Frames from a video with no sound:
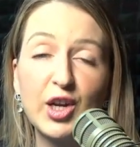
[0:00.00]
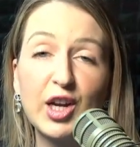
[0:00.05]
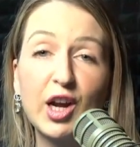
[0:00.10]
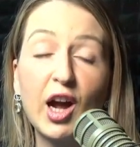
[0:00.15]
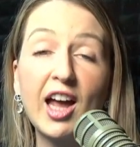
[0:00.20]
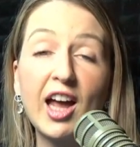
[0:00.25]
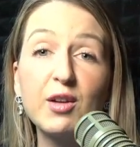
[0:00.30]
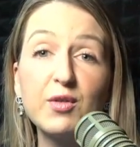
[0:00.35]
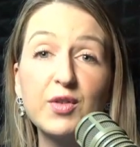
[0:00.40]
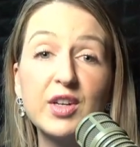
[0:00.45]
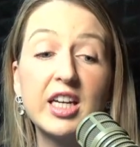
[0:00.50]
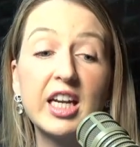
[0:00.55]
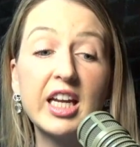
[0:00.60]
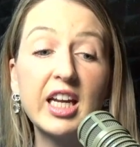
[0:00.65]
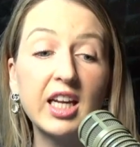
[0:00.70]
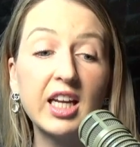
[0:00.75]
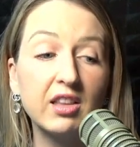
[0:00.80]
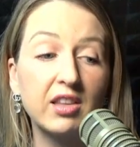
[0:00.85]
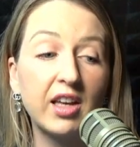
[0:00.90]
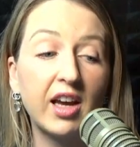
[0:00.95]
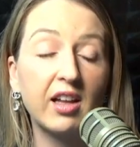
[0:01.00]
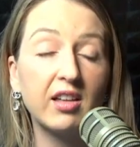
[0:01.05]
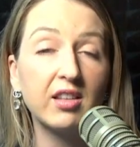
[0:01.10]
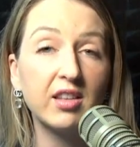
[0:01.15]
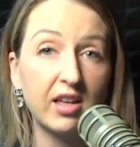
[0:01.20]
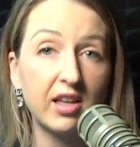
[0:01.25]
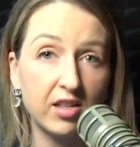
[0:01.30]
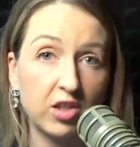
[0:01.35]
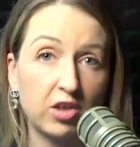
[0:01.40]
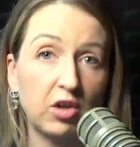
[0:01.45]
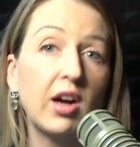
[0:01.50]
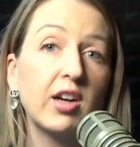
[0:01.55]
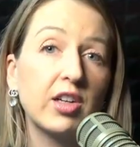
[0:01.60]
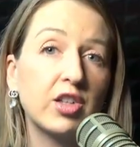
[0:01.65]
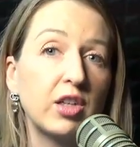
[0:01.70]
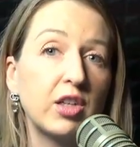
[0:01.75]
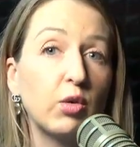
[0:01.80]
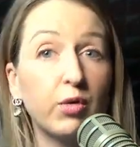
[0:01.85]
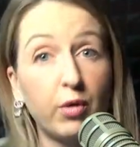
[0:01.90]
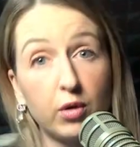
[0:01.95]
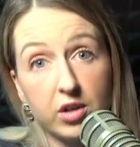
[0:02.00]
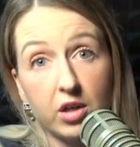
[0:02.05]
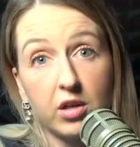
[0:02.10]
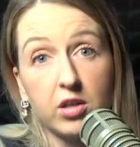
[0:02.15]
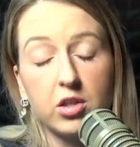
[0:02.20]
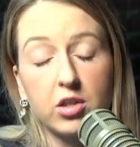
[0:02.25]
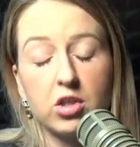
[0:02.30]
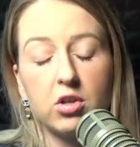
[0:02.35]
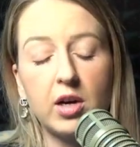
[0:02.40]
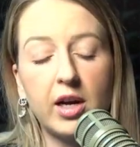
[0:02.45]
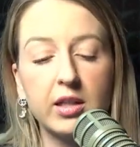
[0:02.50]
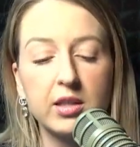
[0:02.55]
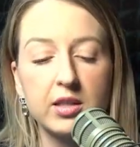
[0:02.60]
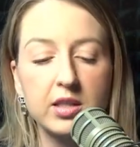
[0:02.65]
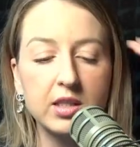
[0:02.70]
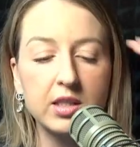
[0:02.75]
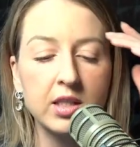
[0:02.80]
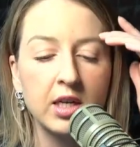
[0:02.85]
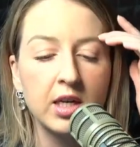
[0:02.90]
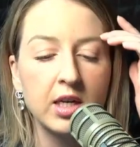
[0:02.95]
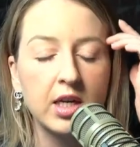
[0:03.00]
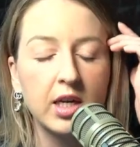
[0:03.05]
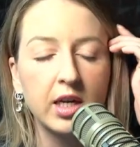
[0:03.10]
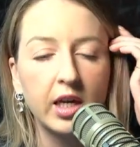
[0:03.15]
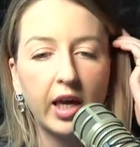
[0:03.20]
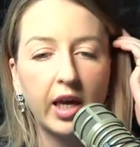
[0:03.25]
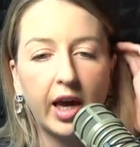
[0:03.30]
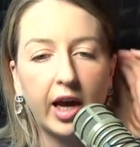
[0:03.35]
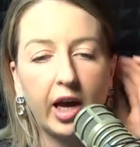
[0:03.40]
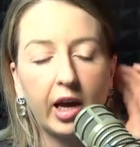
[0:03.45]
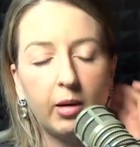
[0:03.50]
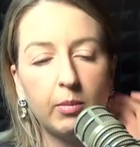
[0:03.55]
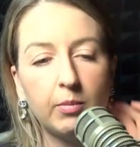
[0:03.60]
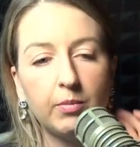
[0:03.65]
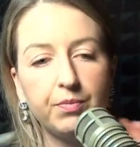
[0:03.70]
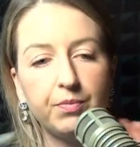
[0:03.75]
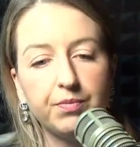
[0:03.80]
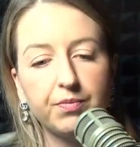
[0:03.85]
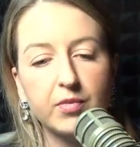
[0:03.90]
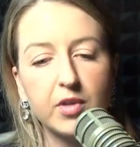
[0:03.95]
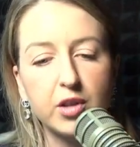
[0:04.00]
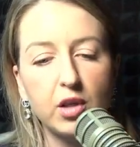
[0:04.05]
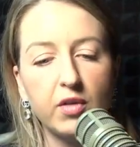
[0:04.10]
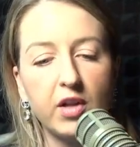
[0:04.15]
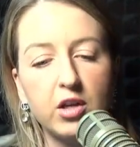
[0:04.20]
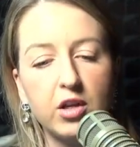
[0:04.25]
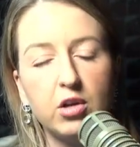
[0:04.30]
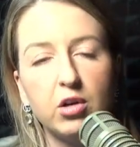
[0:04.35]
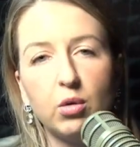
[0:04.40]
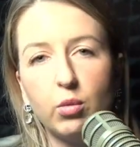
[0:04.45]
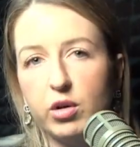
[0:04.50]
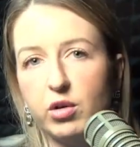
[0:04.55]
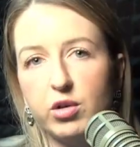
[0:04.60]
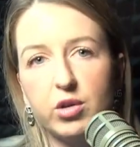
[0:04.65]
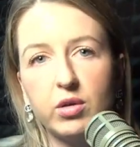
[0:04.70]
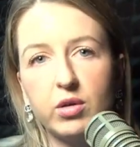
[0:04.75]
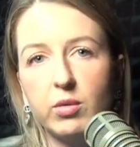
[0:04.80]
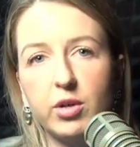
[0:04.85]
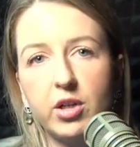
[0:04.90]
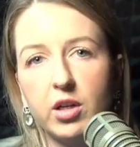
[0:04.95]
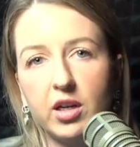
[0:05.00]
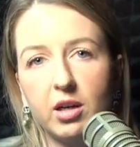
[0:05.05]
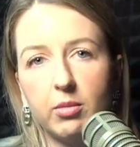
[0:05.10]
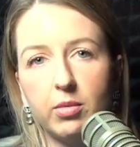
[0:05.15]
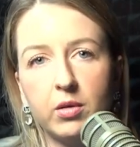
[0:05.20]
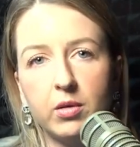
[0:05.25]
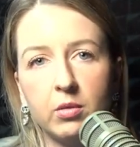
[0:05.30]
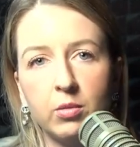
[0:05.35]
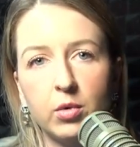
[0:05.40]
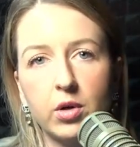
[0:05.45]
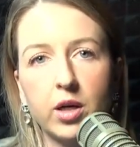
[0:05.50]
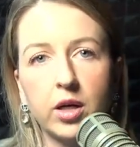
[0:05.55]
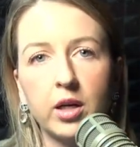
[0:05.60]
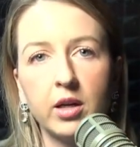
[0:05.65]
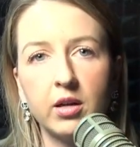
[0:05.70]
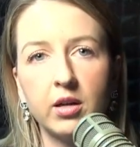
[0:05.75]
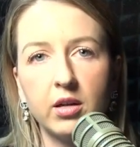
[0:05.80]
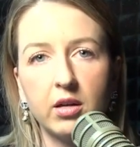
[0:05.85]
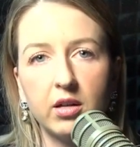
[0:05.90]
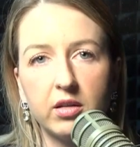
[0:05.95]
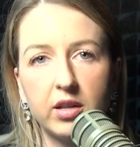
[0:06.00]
So you kind of need that structure or those constraints so that you know what you're doing when you get up in the morning.